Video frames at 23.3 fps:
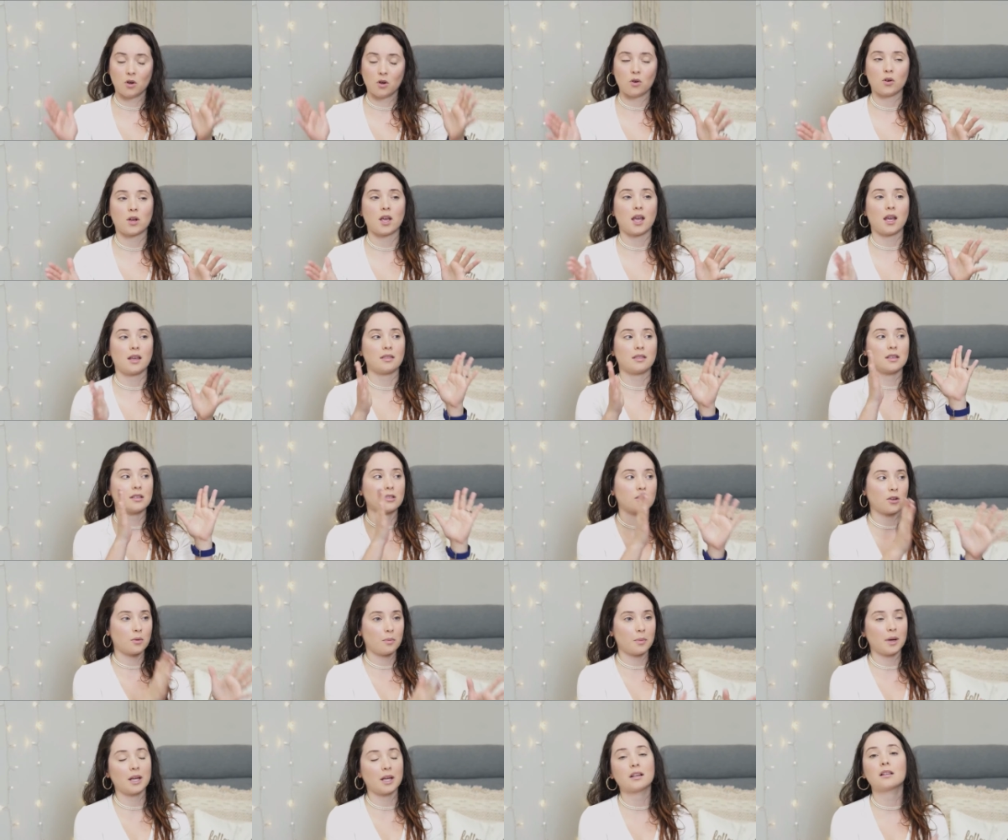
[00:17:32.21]
okay, these
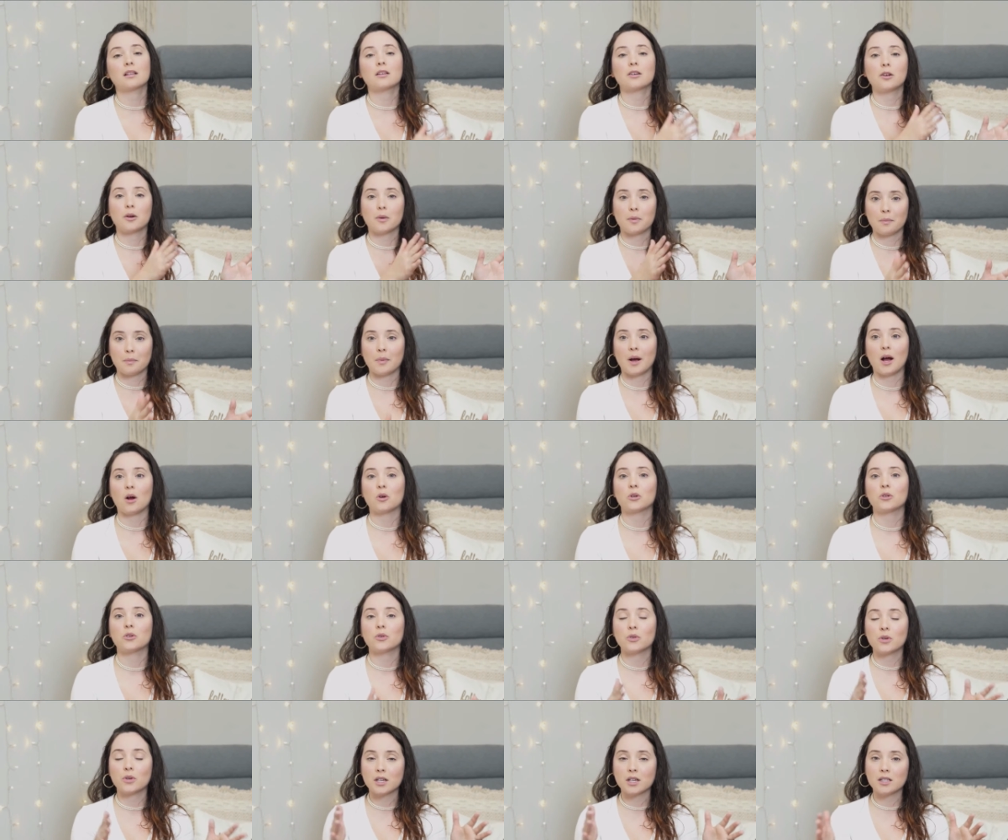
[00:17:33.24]
are my clear
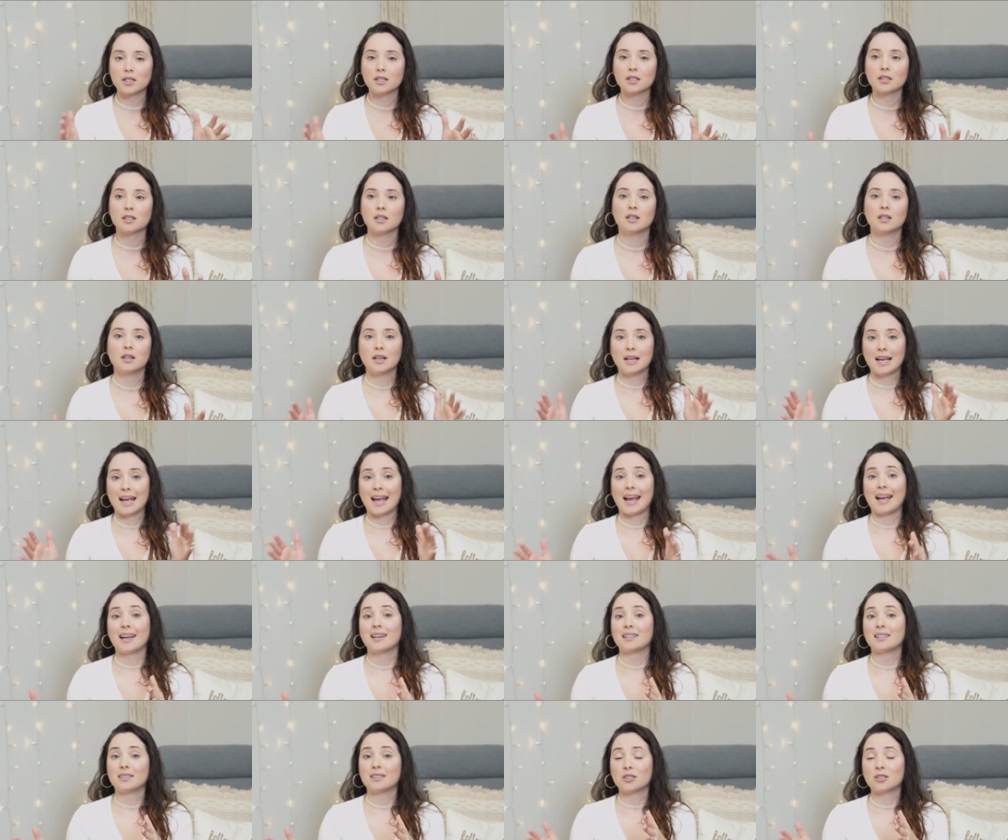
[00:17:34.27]
boundaries.
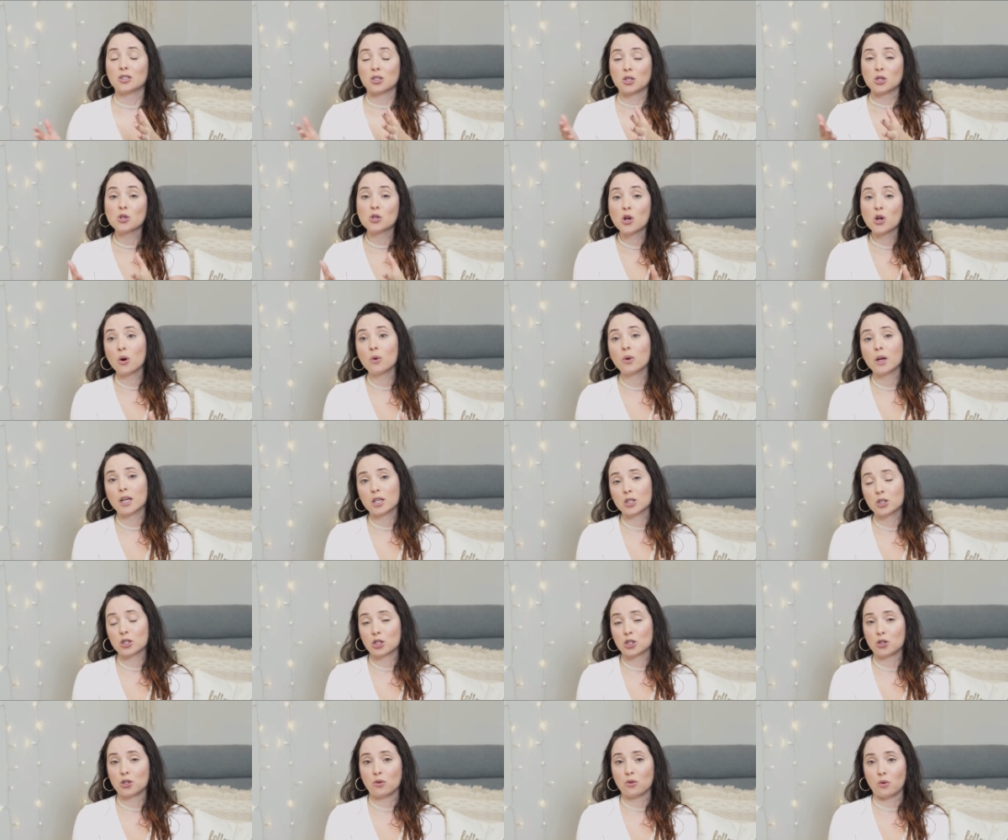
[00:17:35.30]
And knowing
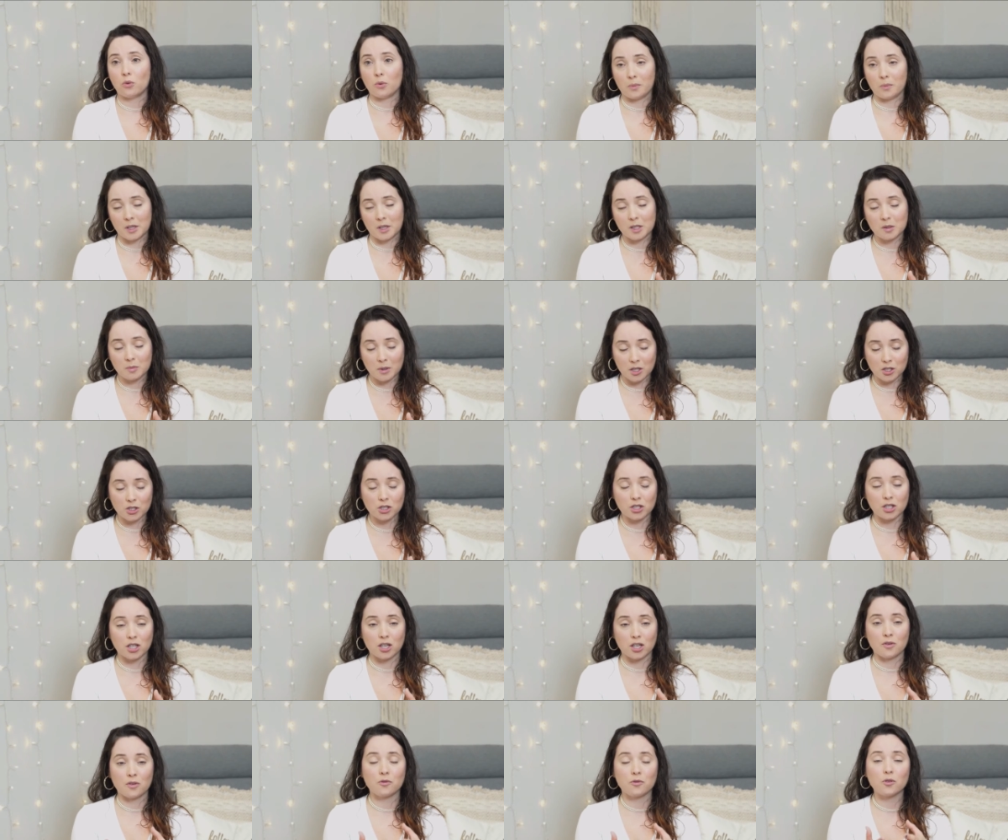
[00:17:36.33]
too,
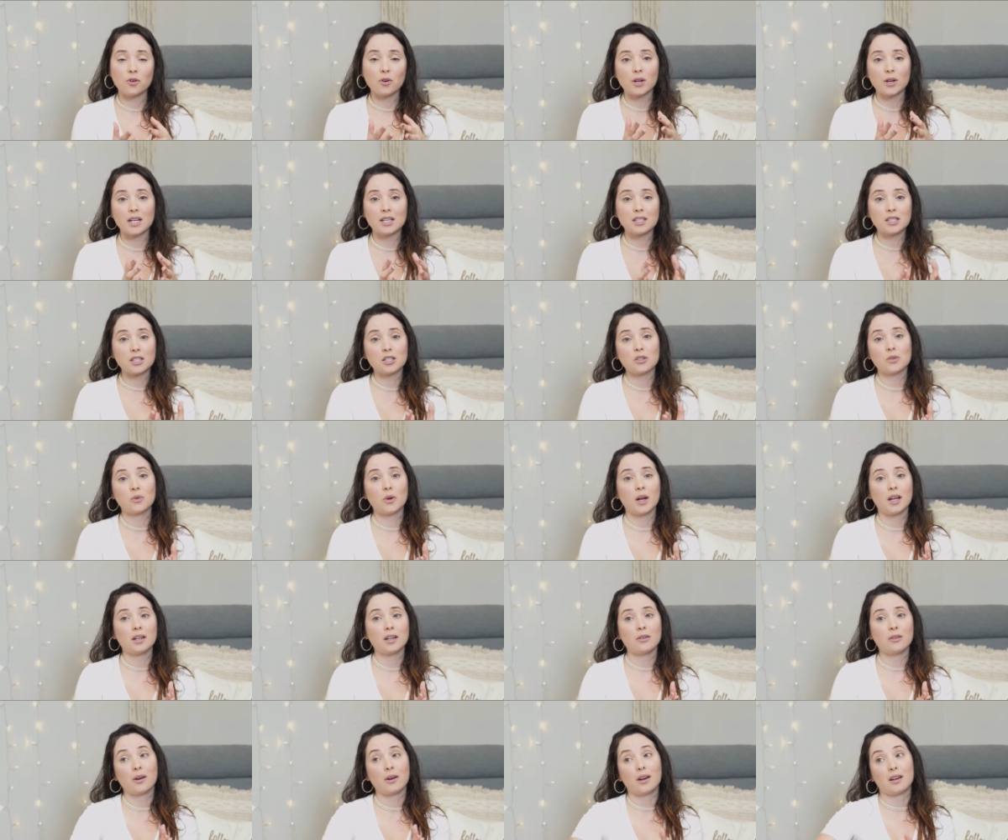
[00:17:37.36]
especially if you're an
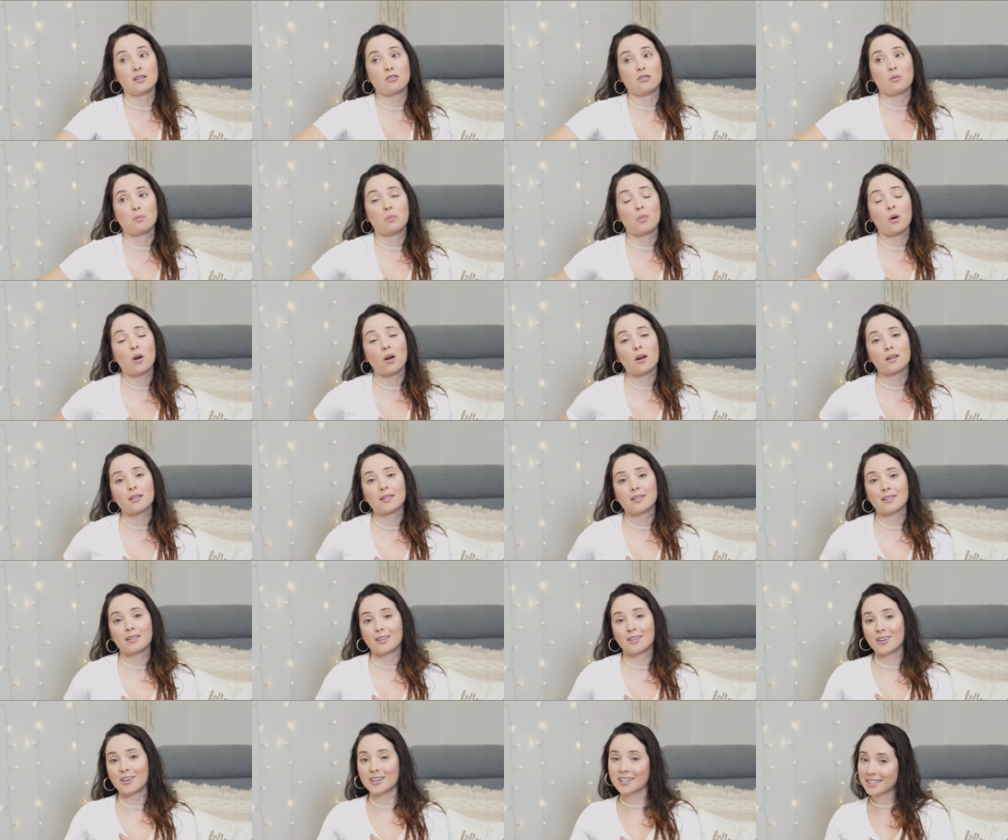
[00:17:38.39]
integrator and your
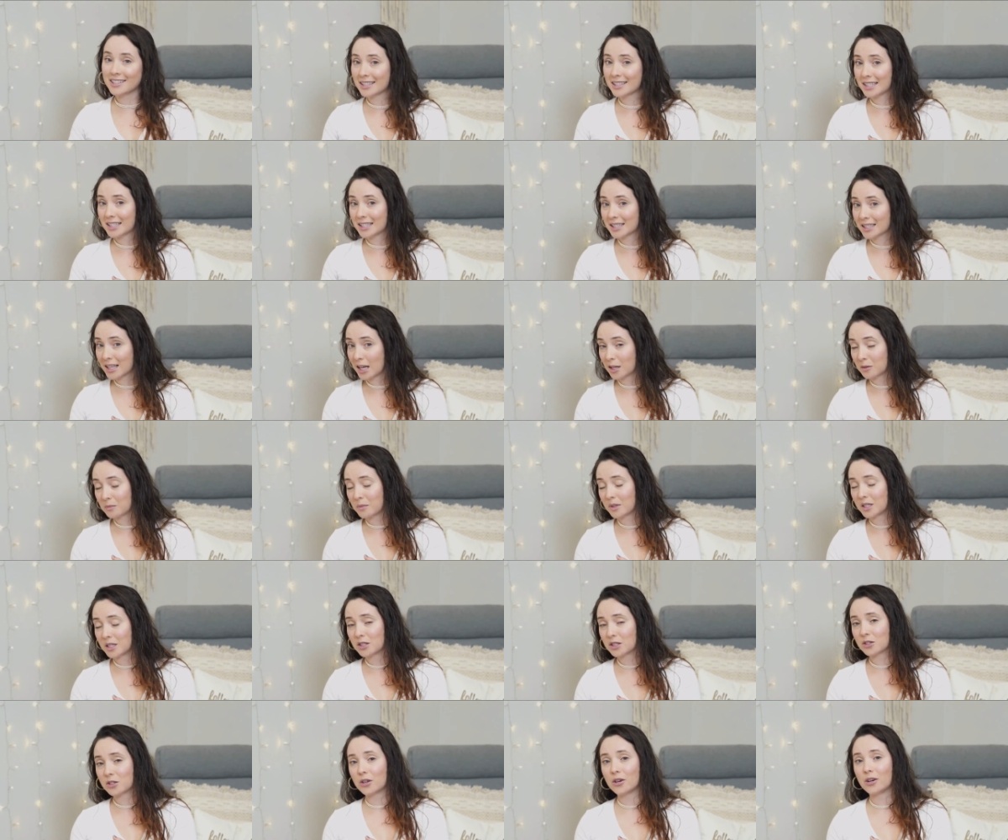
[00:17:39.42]
partner is a
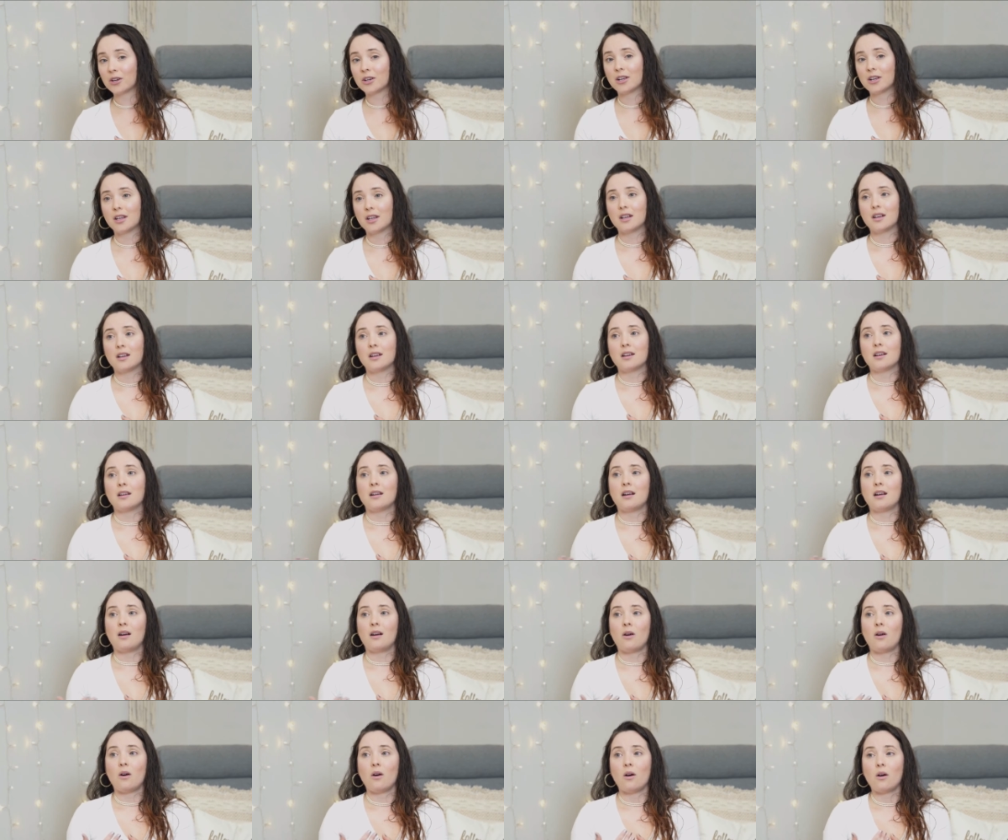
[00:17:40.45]
segmenter,
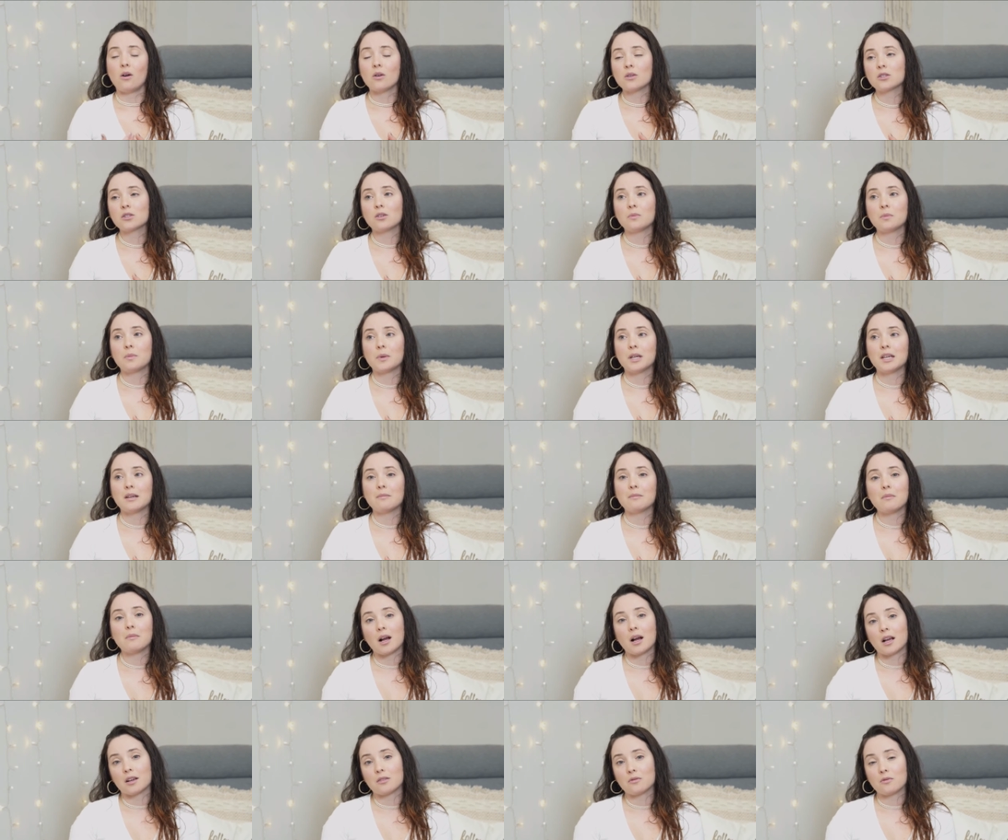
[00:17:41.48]
also being
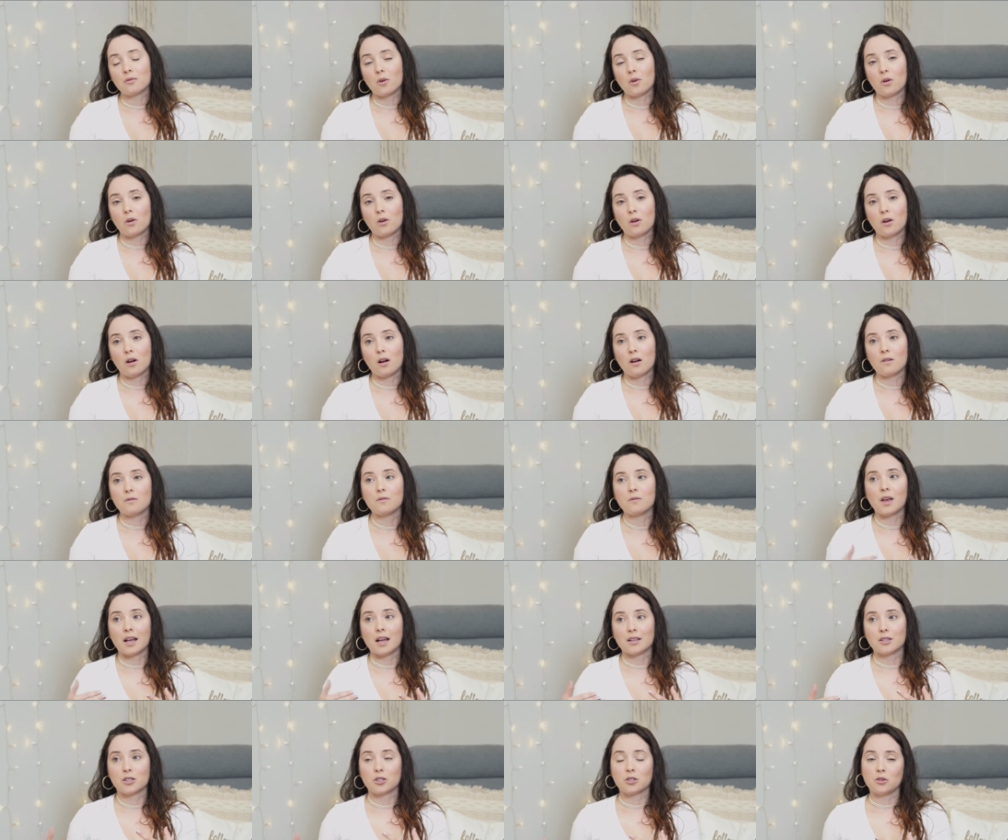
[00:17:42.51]
mindful of
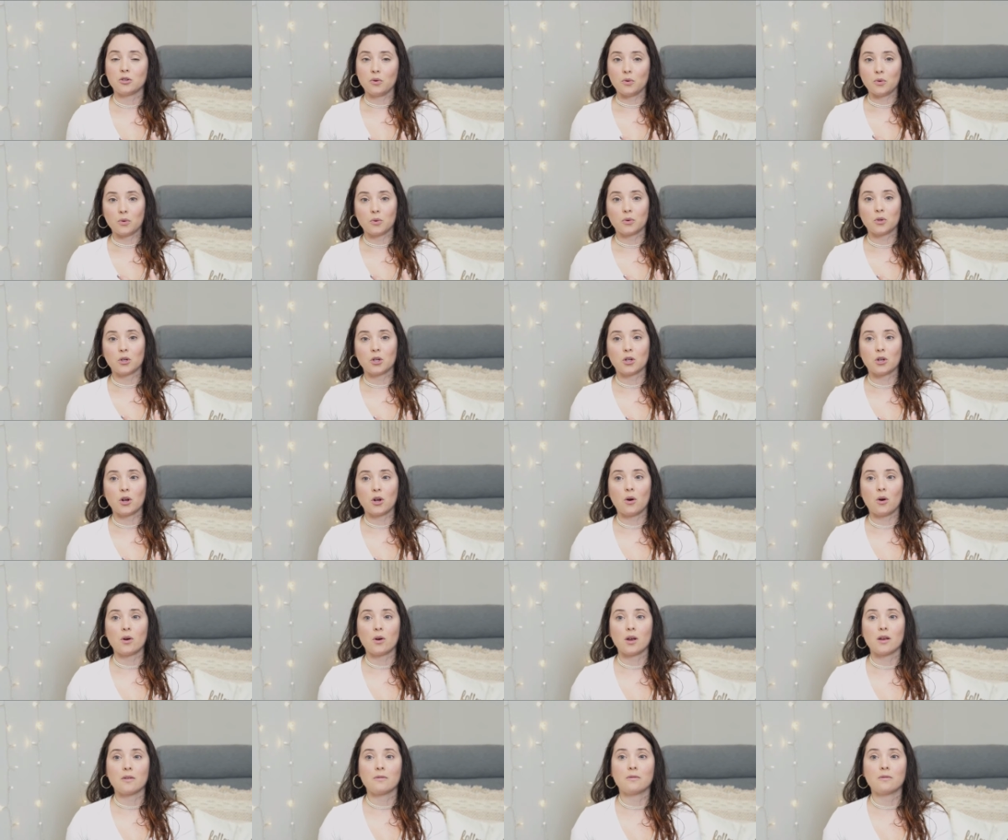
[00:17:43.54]
that too. You know,